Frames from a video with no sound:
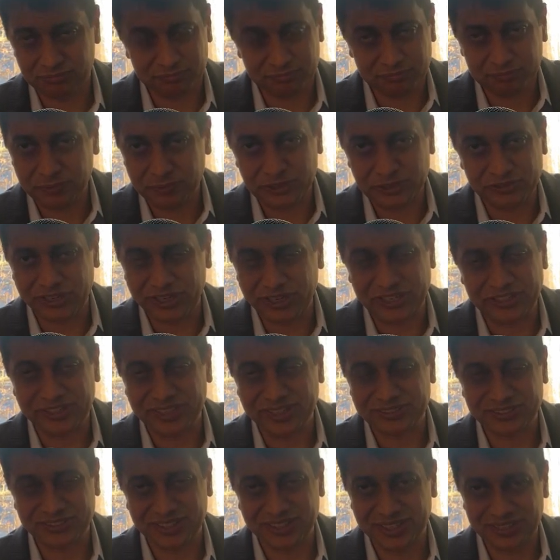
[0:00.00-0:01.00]
Peter
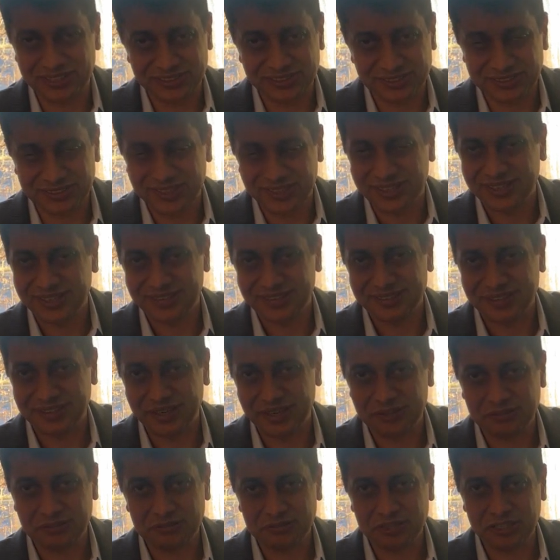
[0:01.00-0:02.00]
Attia says
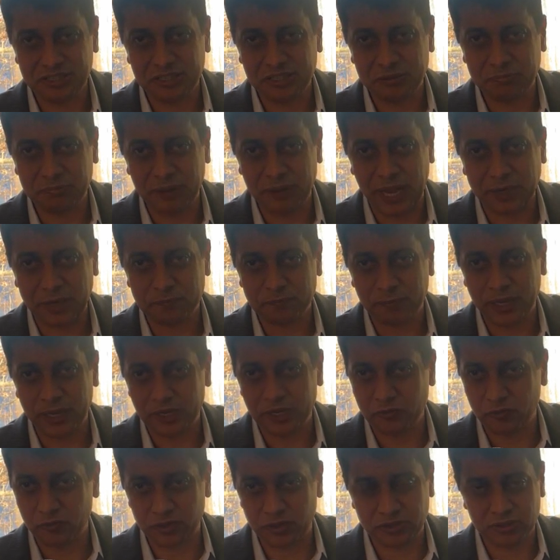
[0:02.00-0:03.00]
that take a
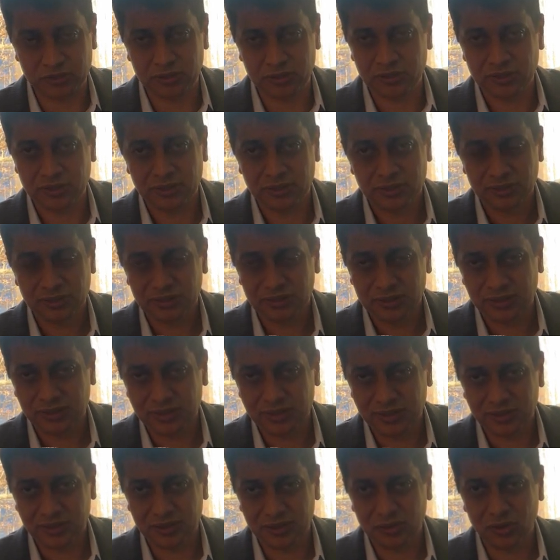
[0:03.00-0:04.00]
backpack with
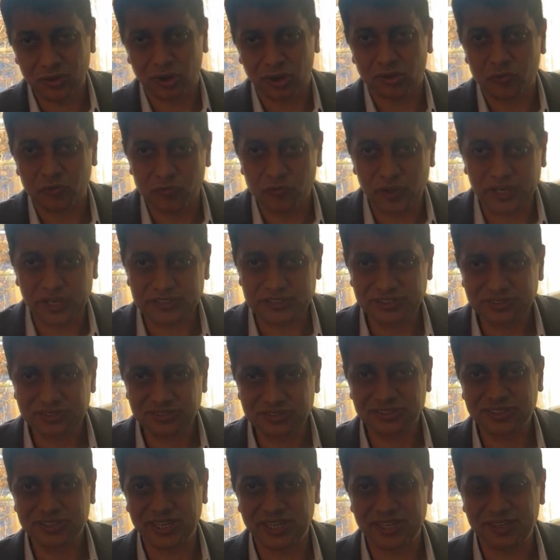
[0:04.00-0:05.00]
a lot of weights
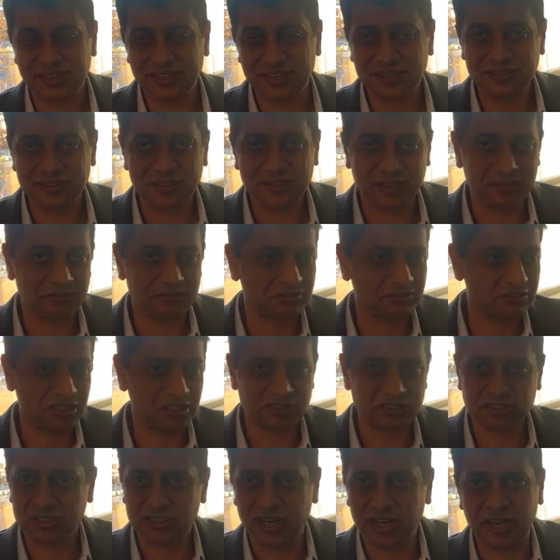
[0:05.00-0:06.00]
inside it and
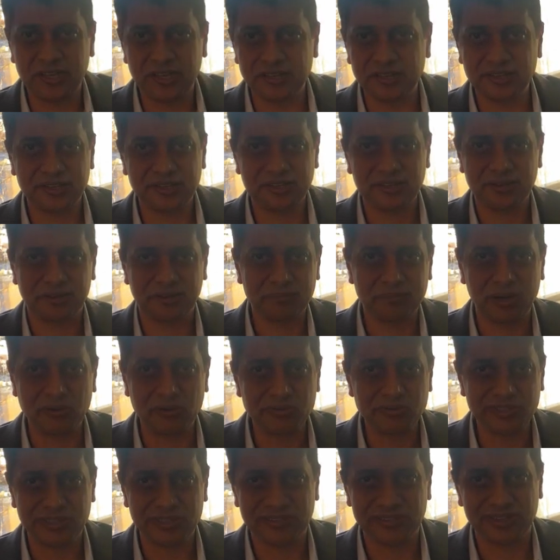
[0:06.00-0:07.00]
just hike
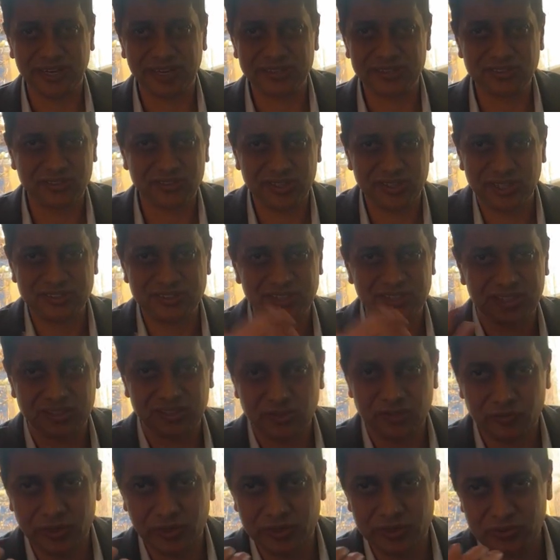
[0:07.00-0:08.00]
mountain, right? So that's
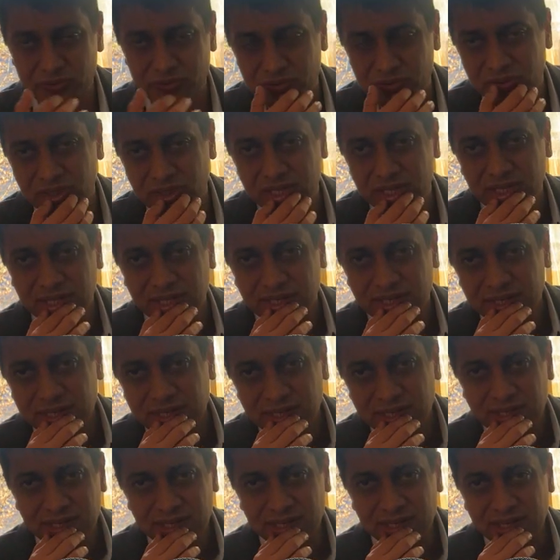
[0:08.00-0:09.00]
another way to
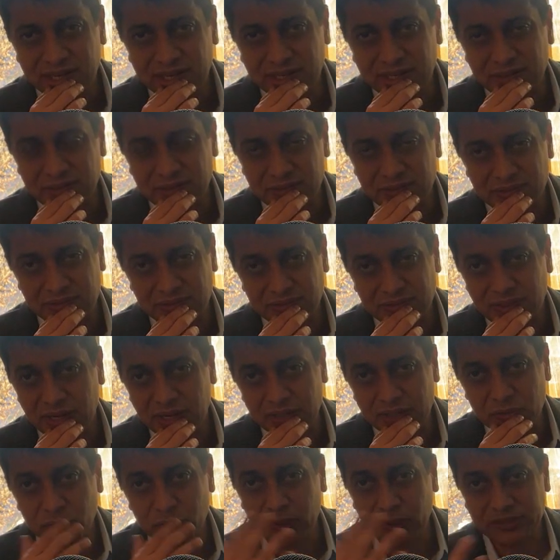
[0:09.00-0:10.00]

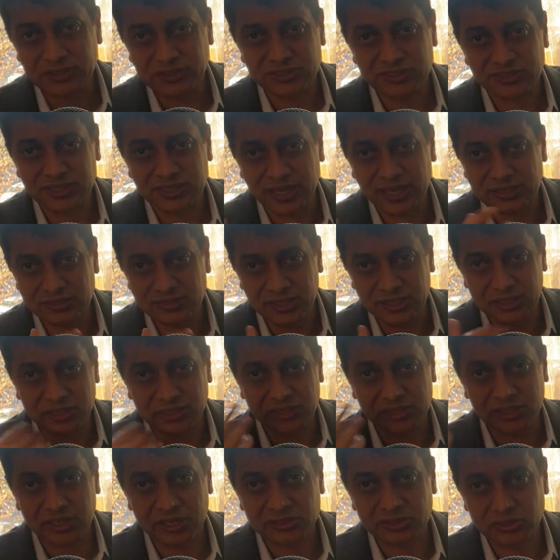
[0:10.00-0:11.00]
do exercise and
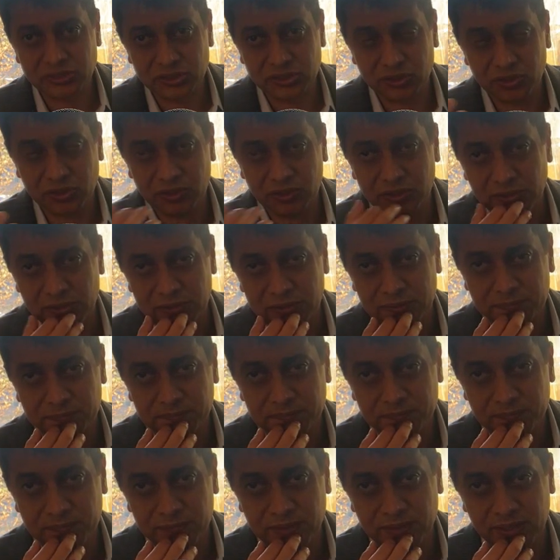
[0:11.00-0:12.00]
increase your
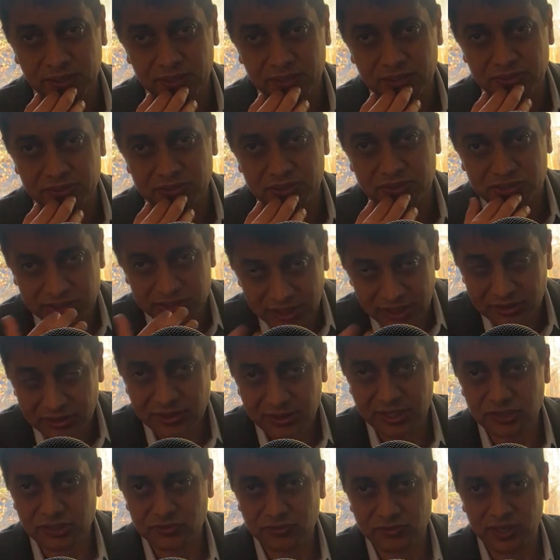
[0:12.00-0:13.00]
strength
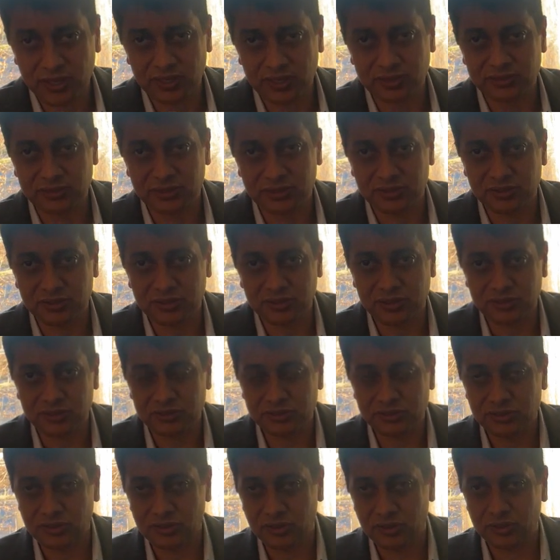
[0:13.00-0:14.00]
as well as
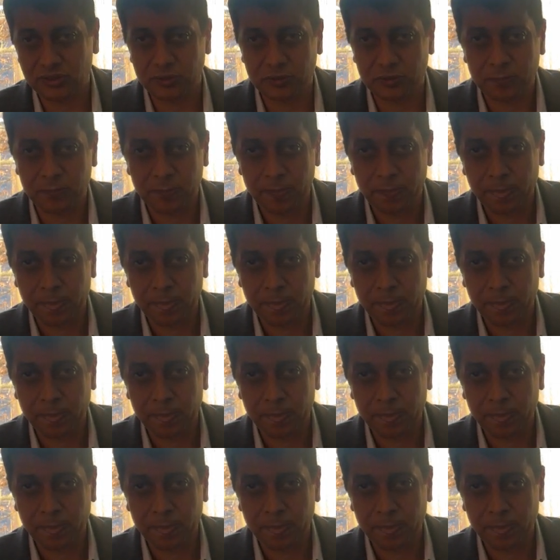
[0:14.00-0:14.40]
increase your